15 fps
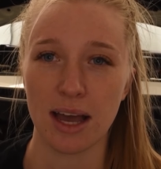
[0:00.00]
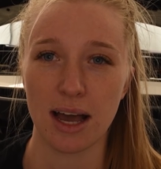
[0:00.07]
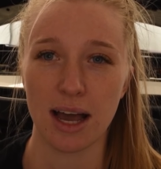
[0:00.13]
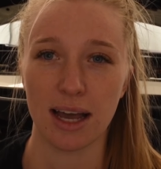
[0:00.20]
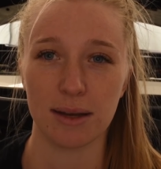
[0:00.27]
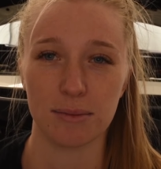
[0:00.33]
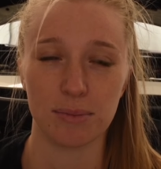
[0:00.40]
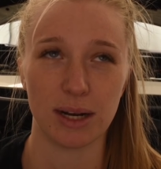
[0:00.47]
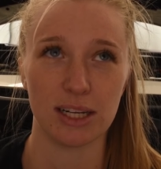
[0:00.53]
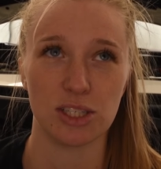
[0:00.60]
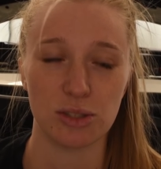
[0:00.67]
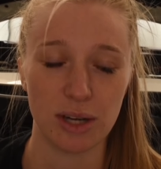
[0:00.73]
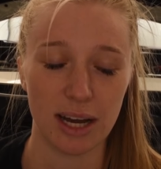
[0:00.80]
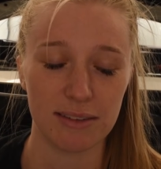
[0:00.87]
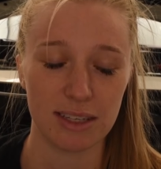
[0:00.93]
I, but I
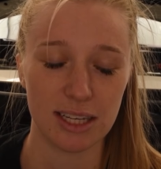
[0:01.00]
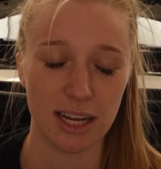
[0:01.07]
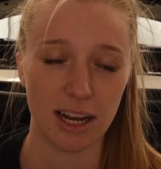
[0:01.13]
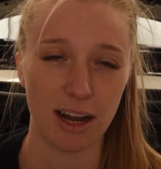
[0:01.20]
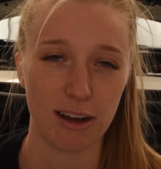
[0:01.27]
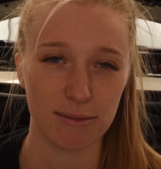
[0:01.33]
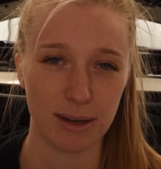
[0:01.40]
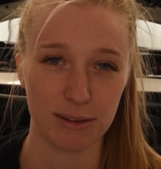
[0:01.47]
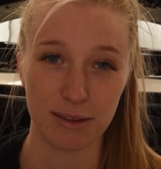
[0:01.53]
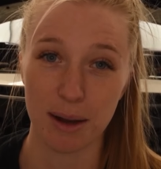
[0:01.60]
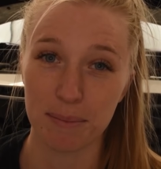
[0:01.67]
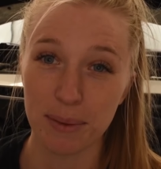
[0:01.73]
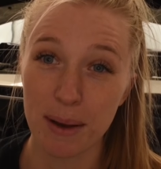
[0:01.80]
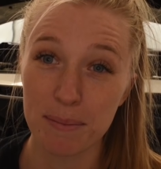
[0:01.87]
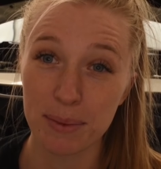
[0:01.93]
do have to take off my
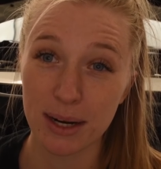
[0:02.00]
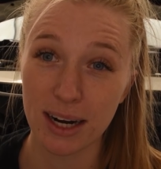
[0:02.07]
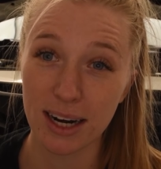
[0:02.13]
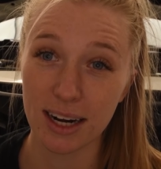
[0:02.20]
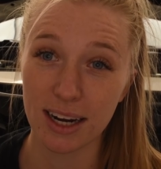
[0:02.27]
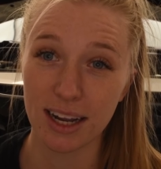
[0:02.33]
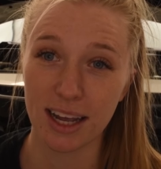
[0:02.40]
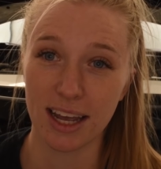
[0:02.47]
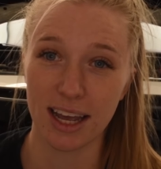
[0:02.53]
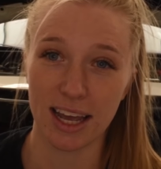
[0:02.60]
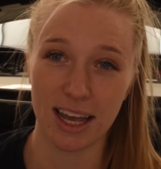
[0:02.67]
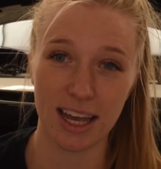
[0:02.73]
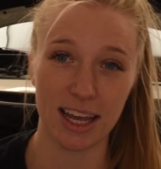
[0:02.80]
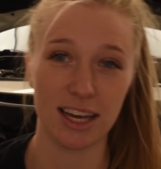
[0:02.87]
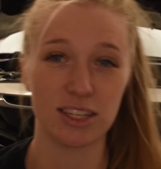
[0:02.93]
front bumper
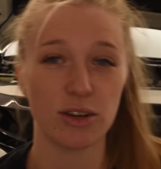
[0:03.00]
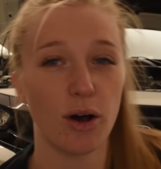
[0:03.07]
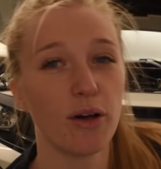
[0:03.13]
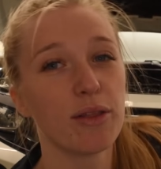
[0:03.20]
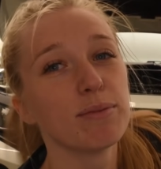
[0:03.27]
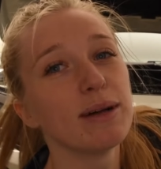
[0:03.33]
and all the